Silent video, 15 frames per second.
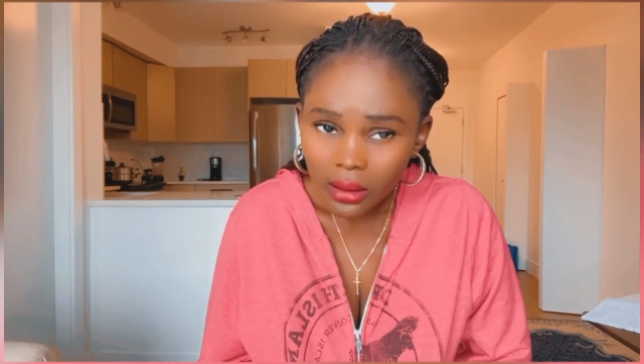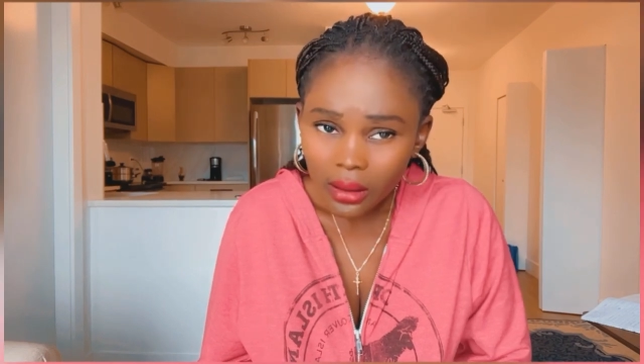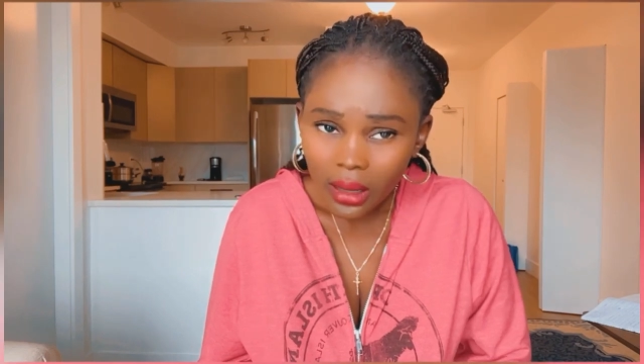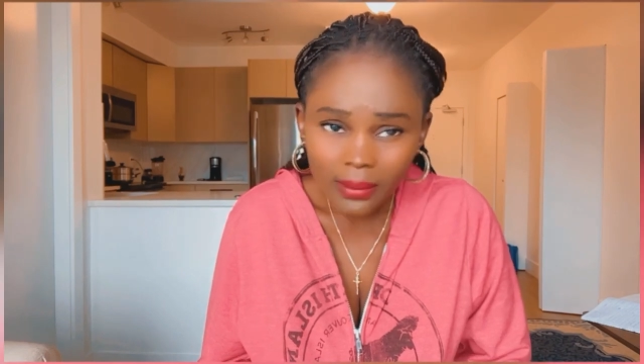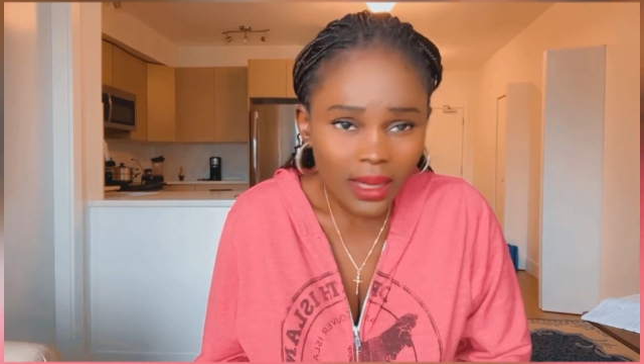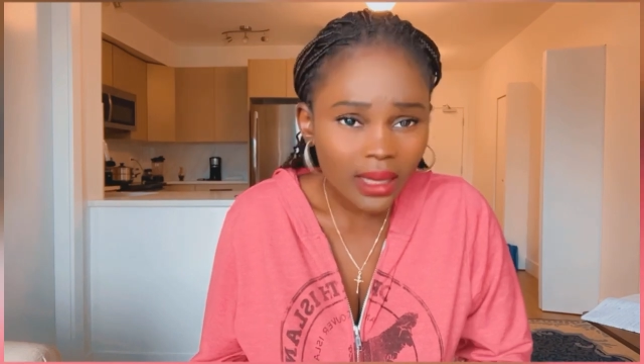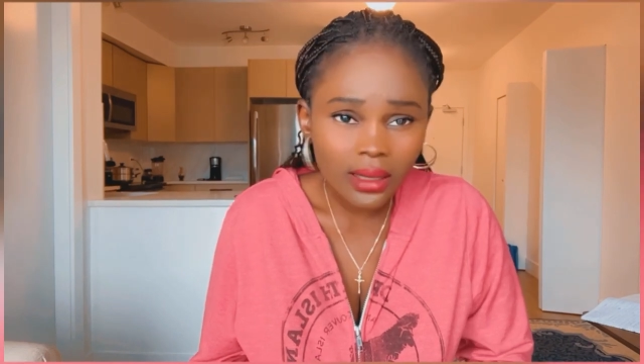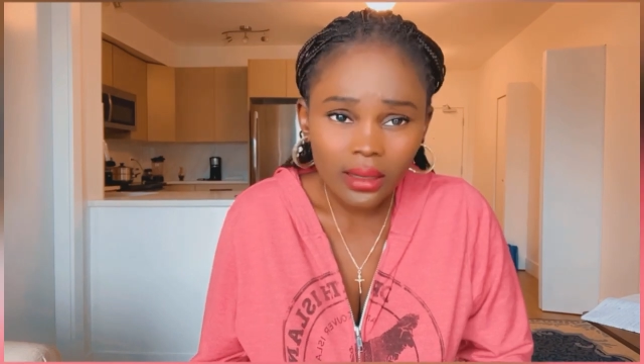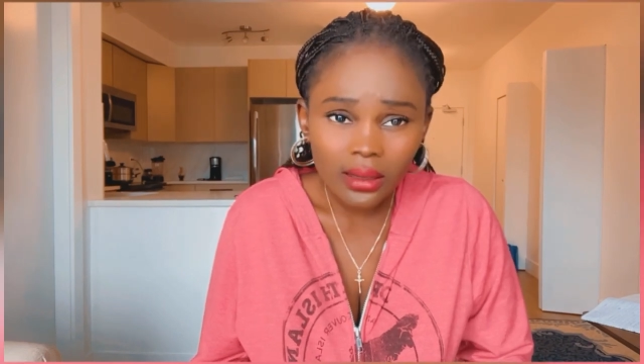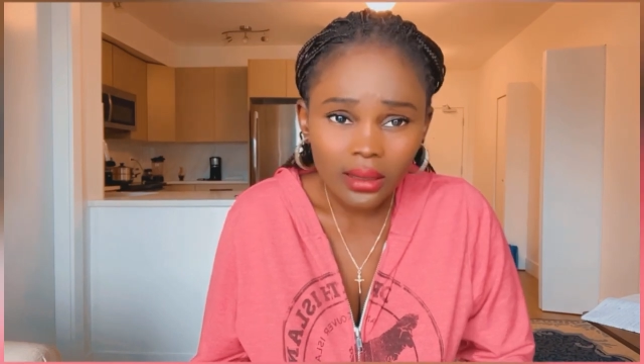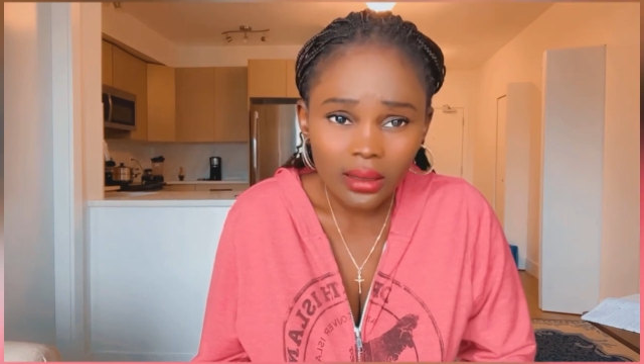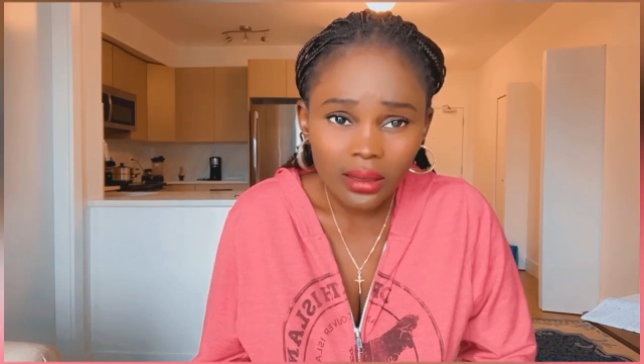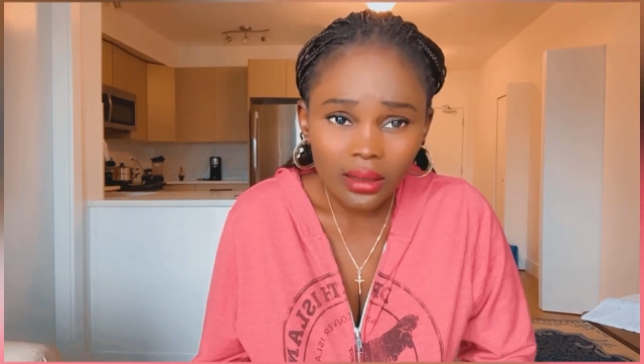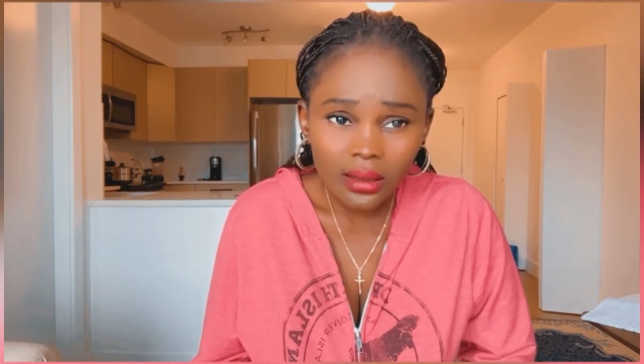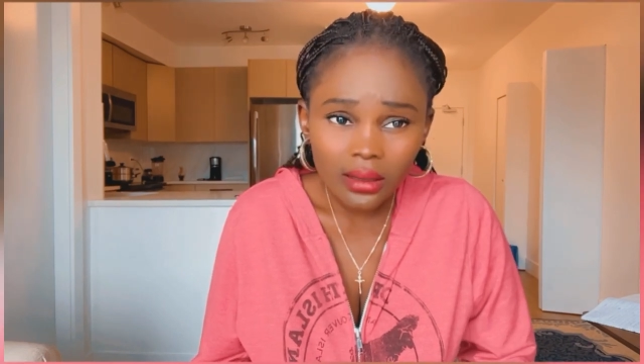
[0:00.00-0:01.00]
I'm like,
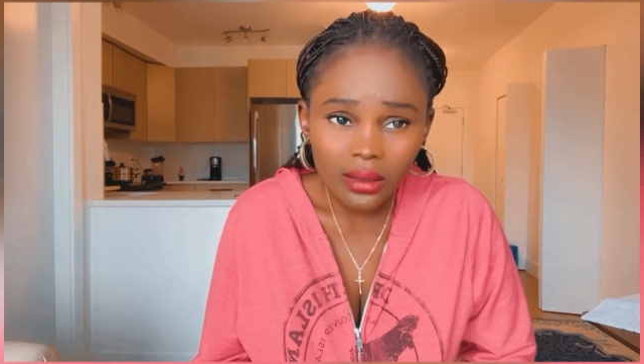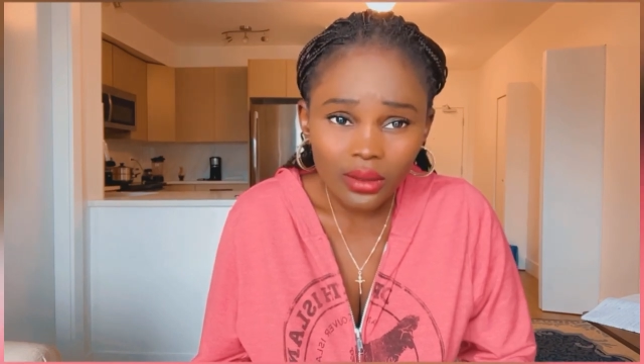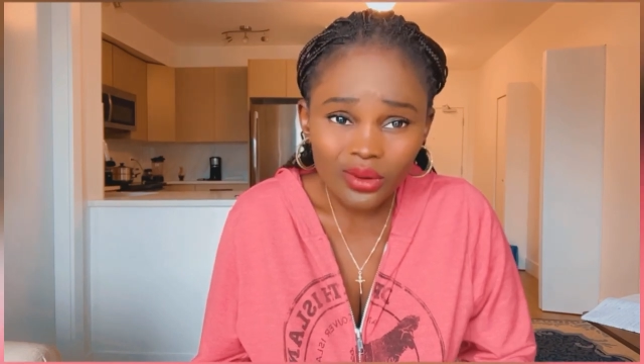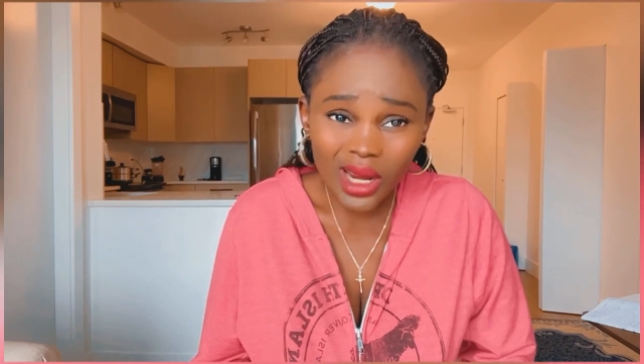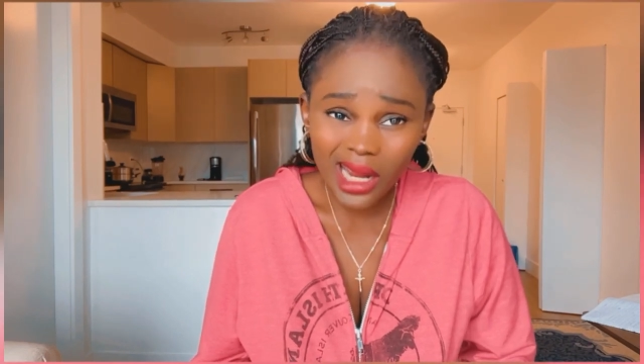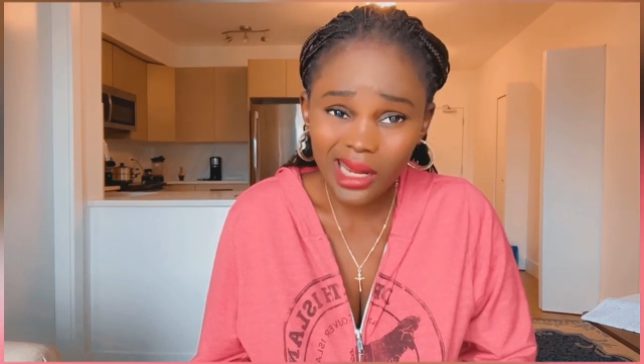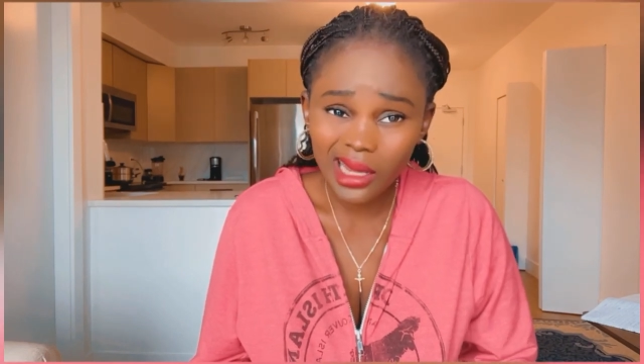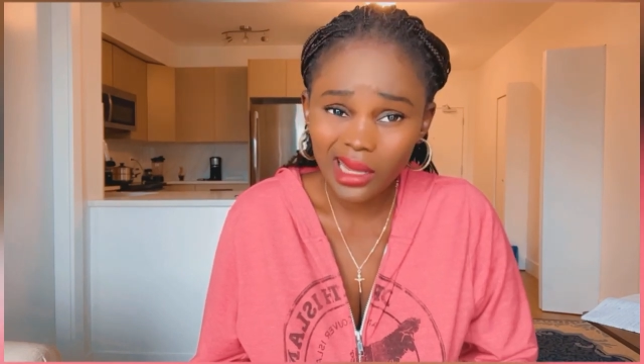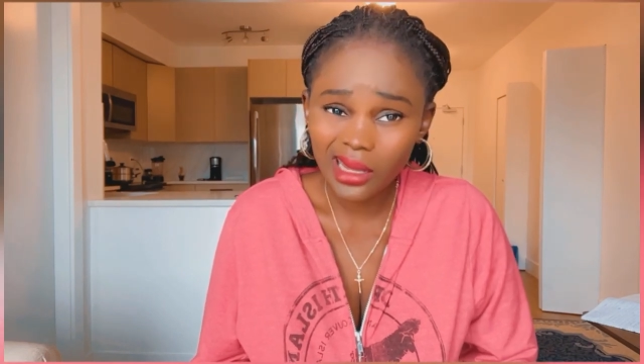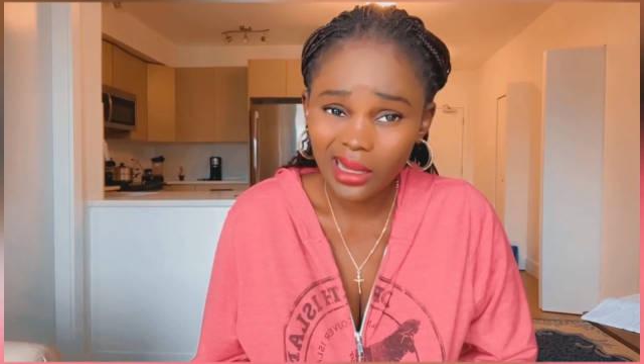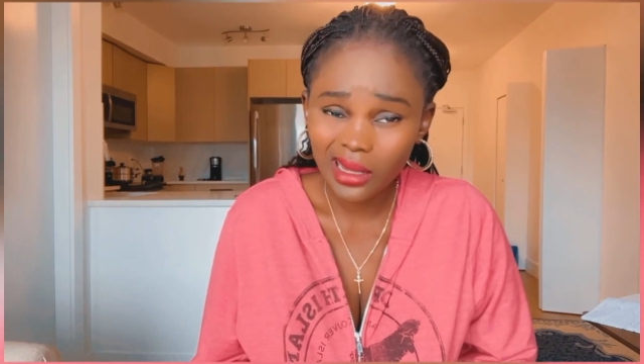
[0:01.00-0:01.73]
really?